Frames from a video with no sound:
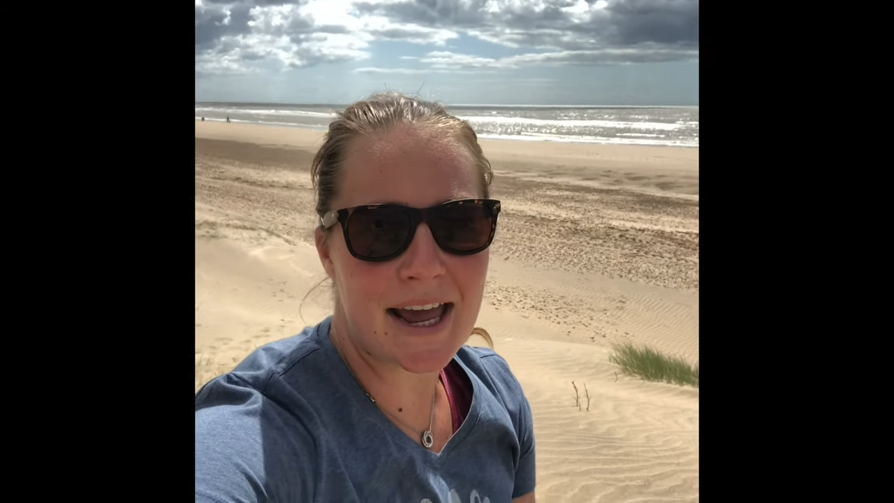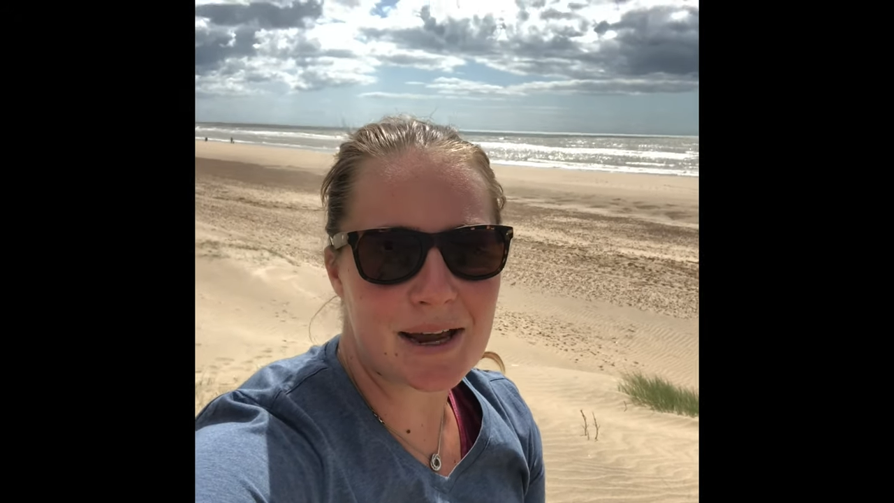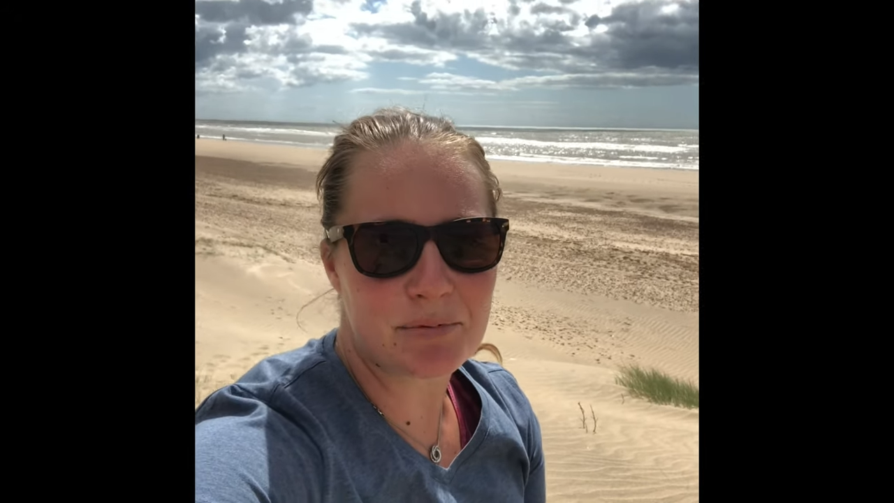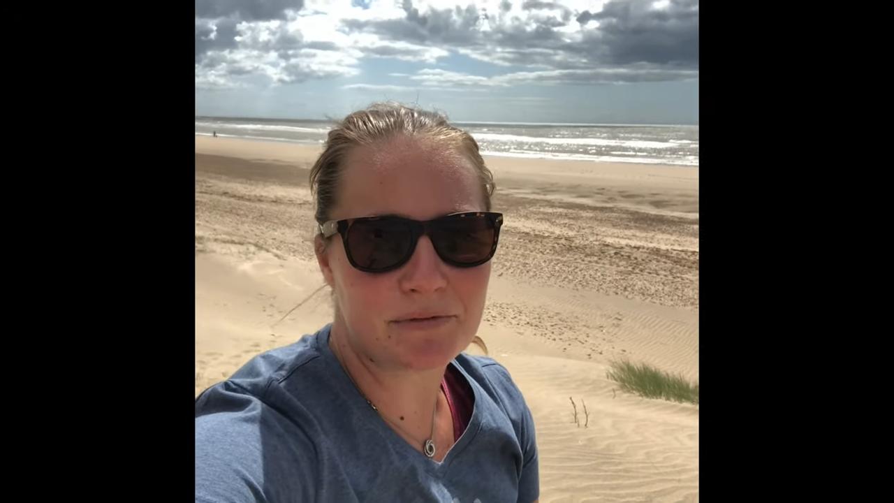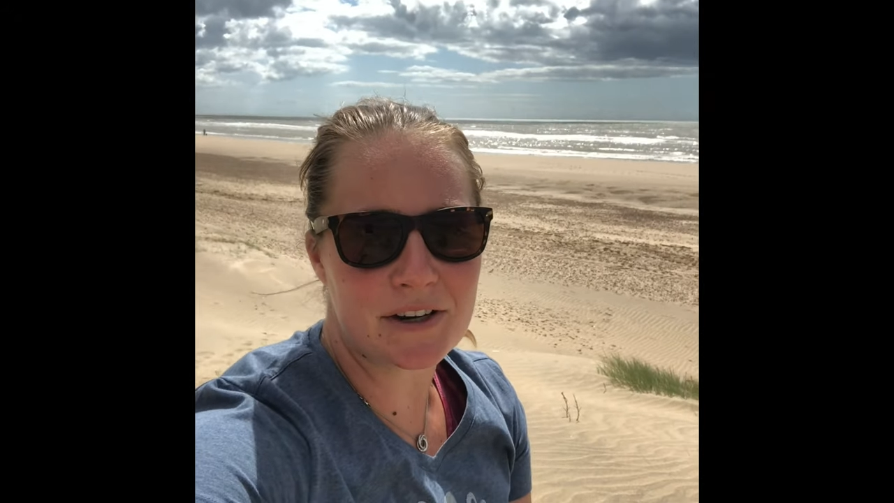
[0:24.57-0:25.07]

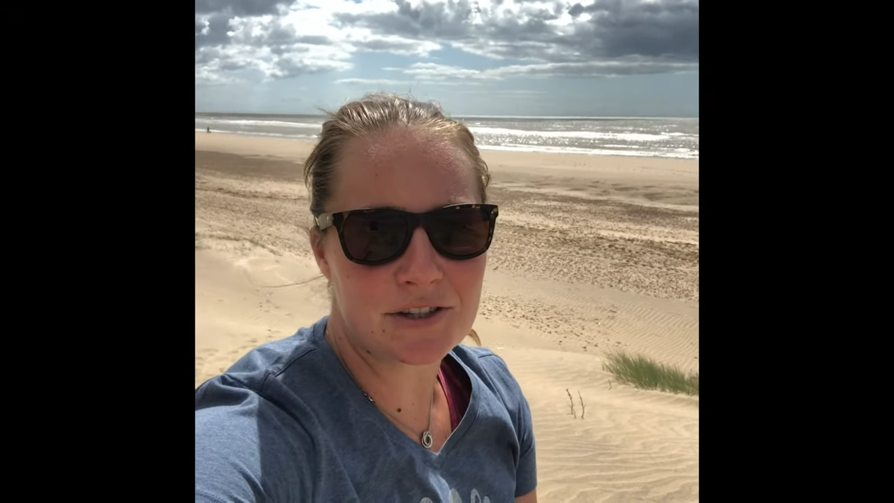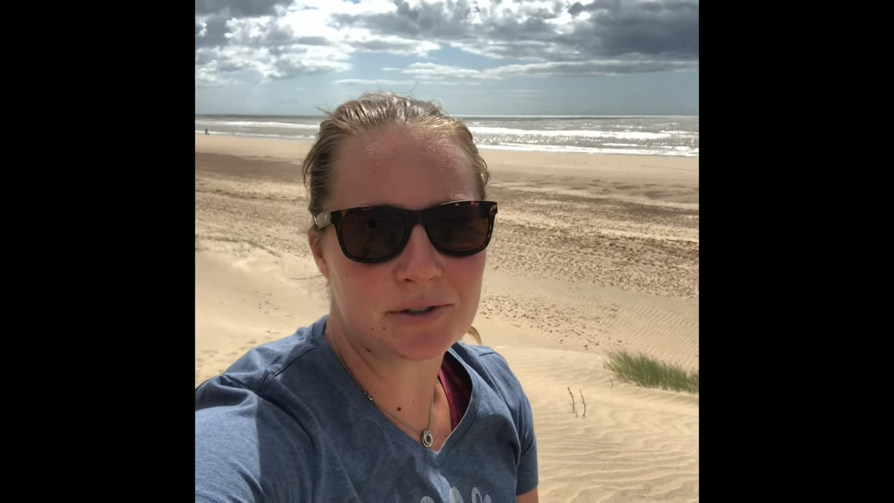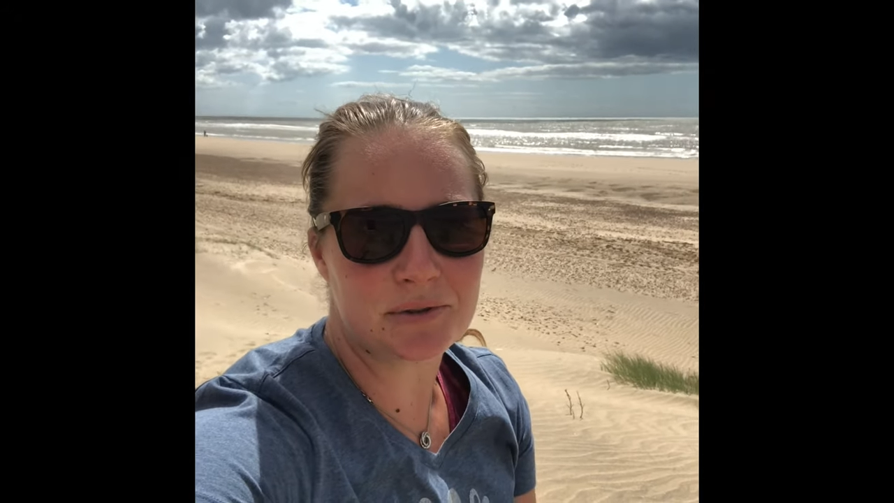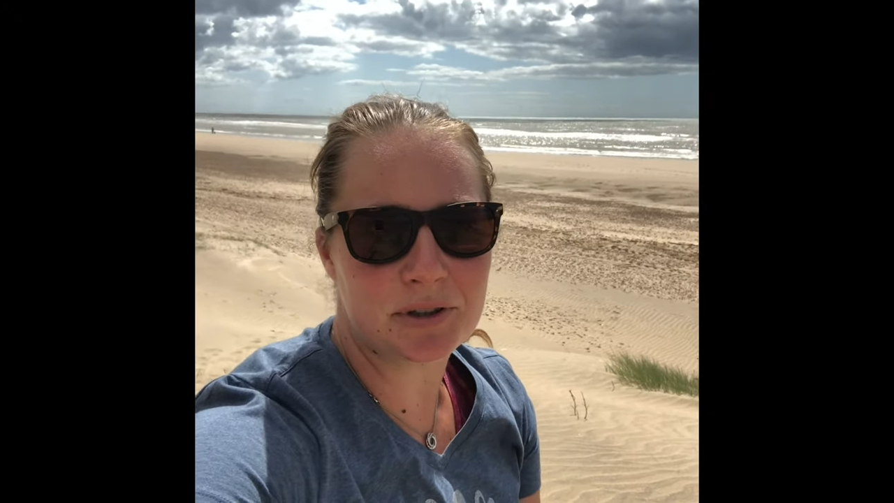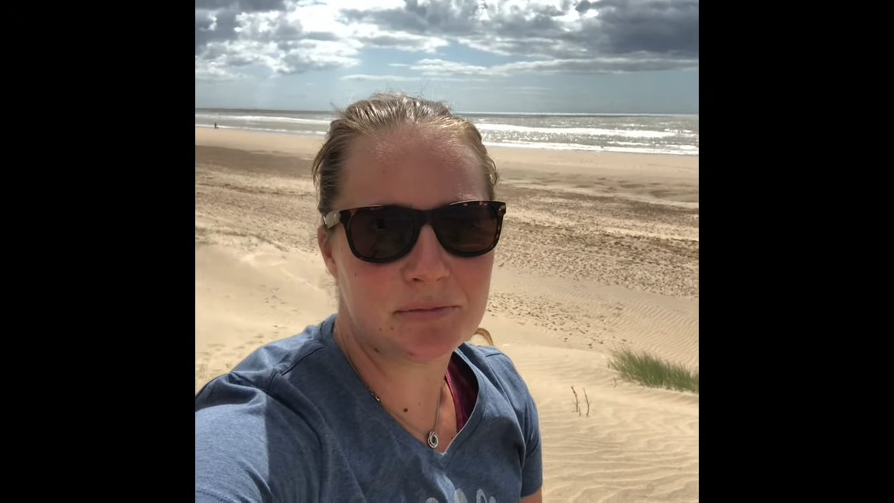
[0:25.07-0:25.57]
a
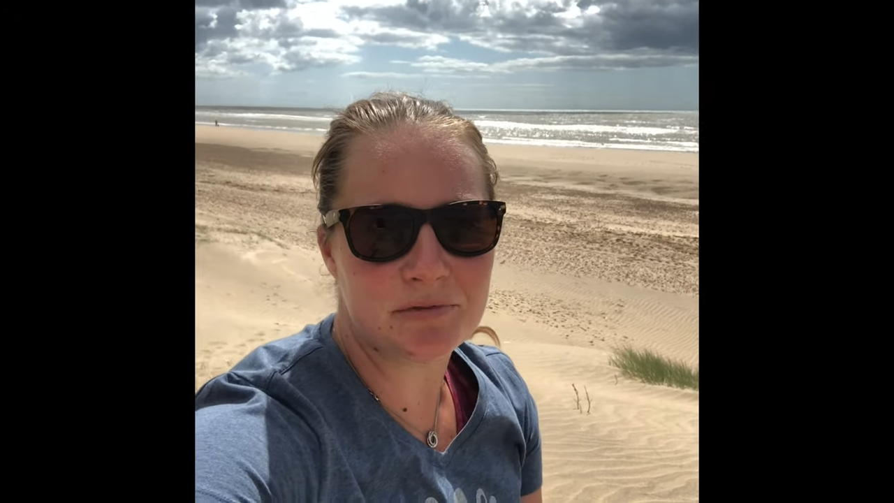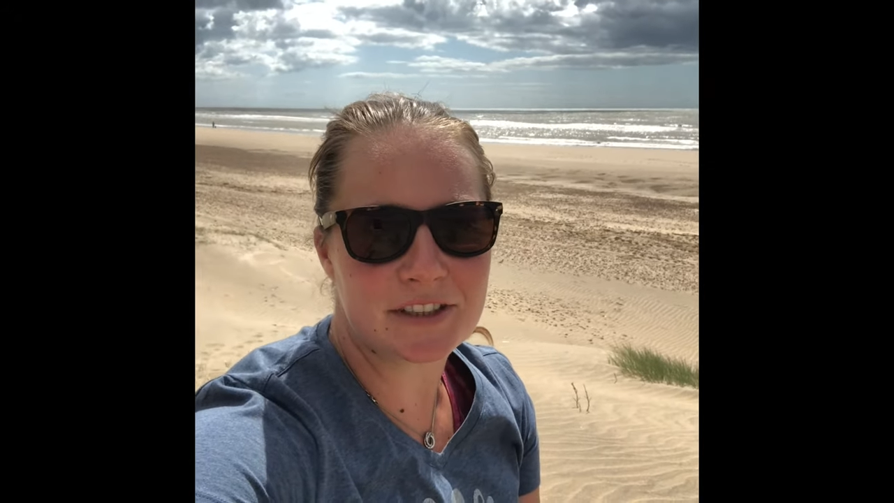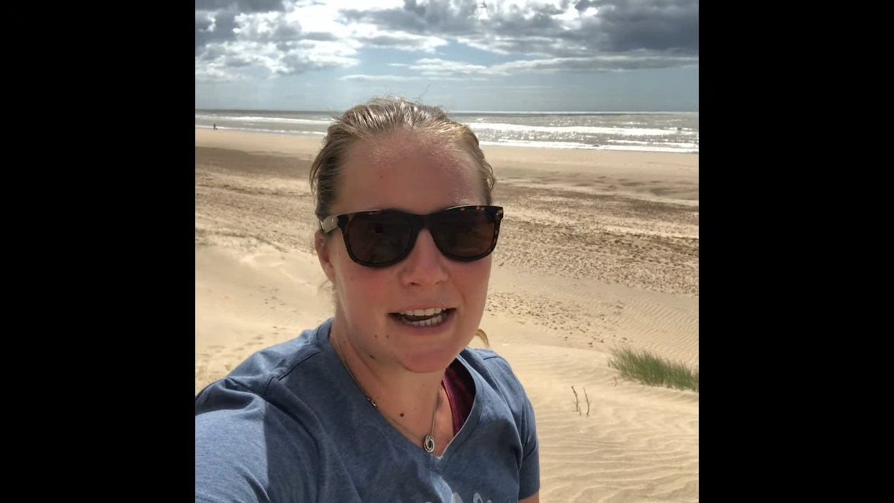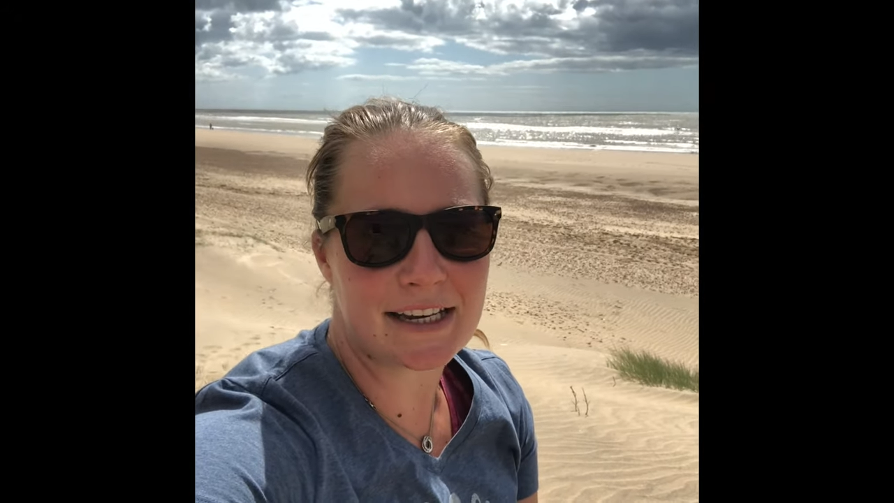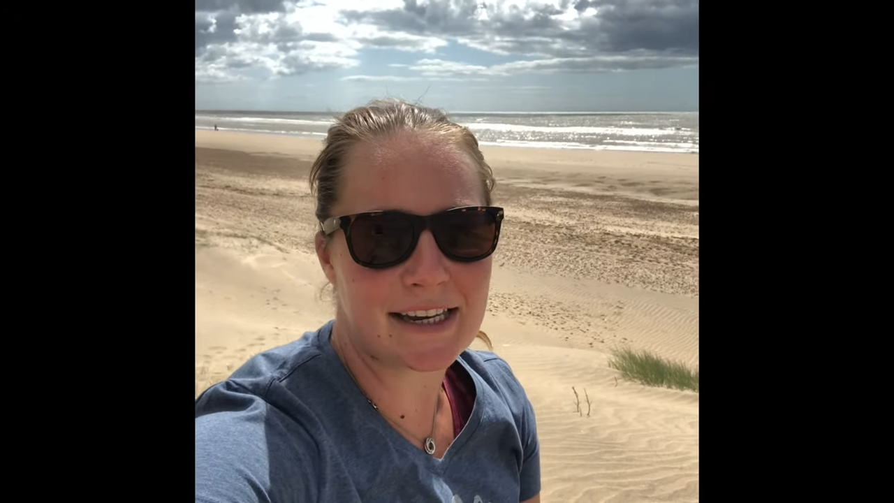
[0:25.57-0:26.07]
professional groom for
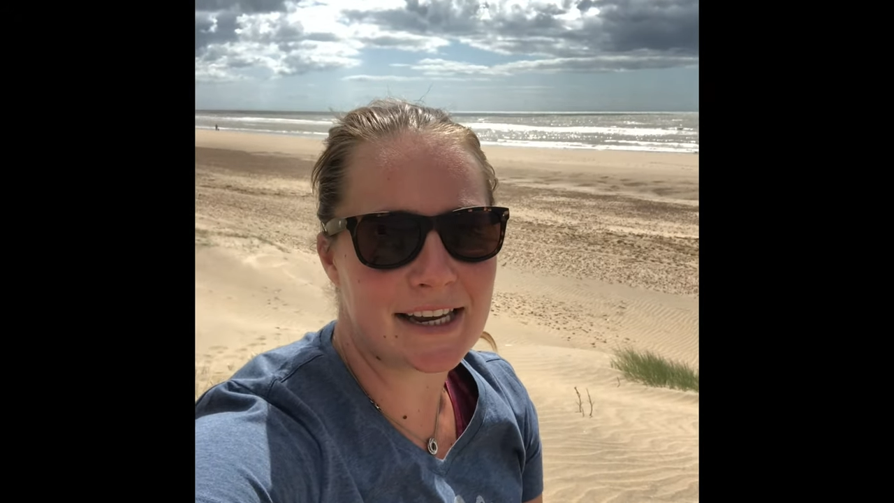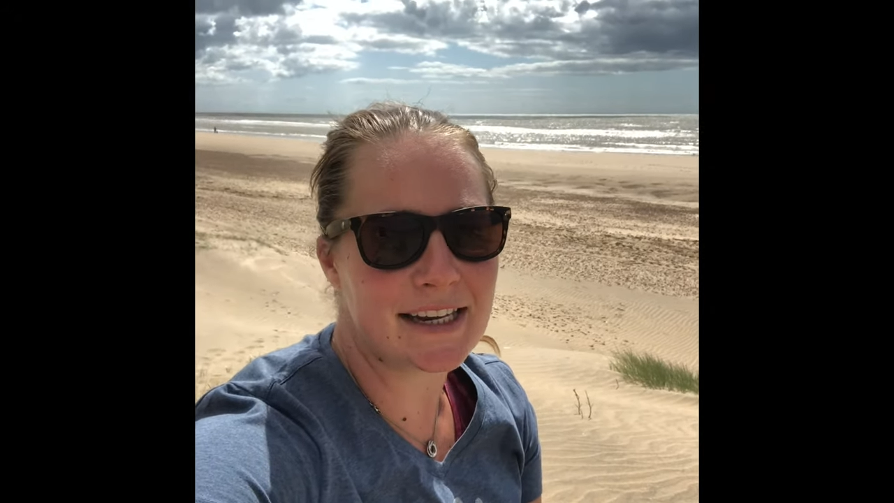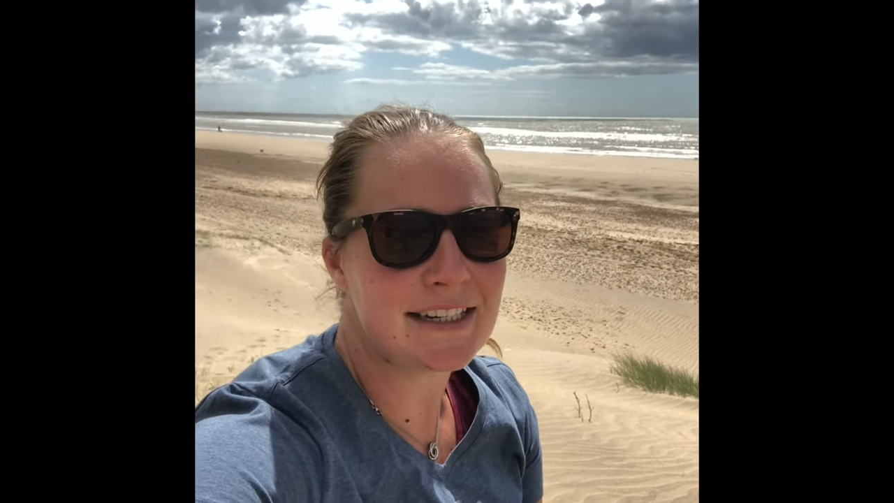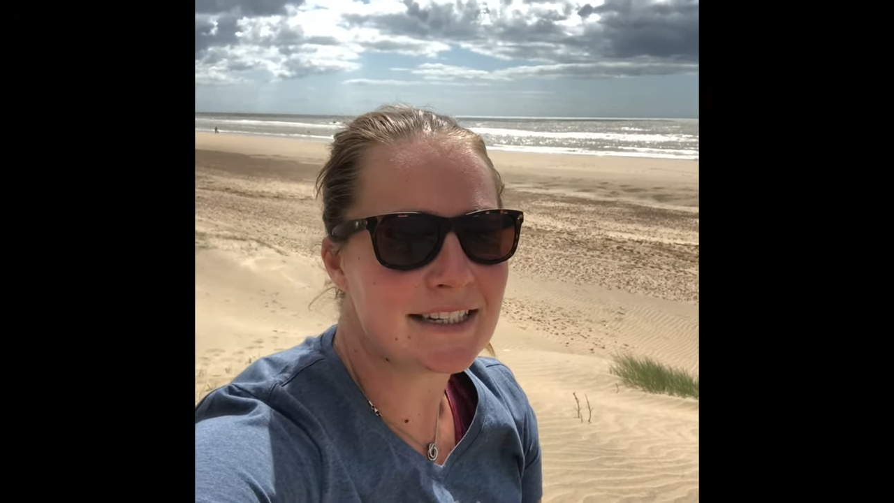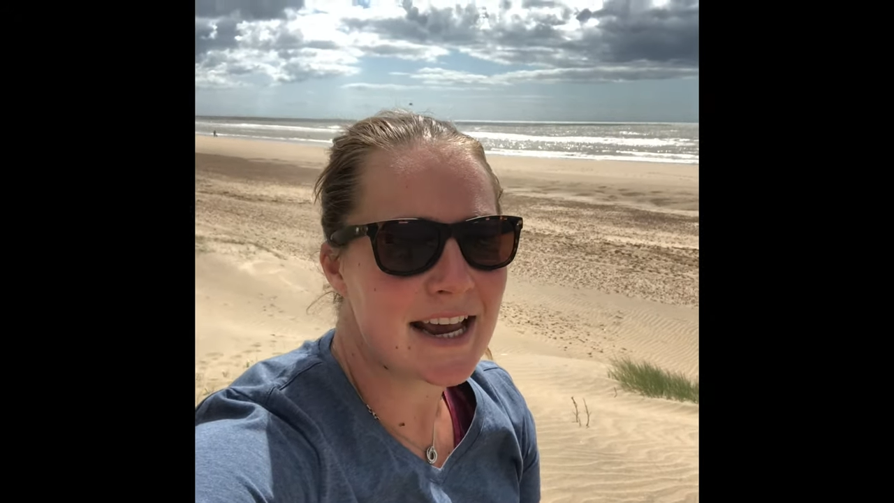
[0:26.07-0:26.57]
10 years,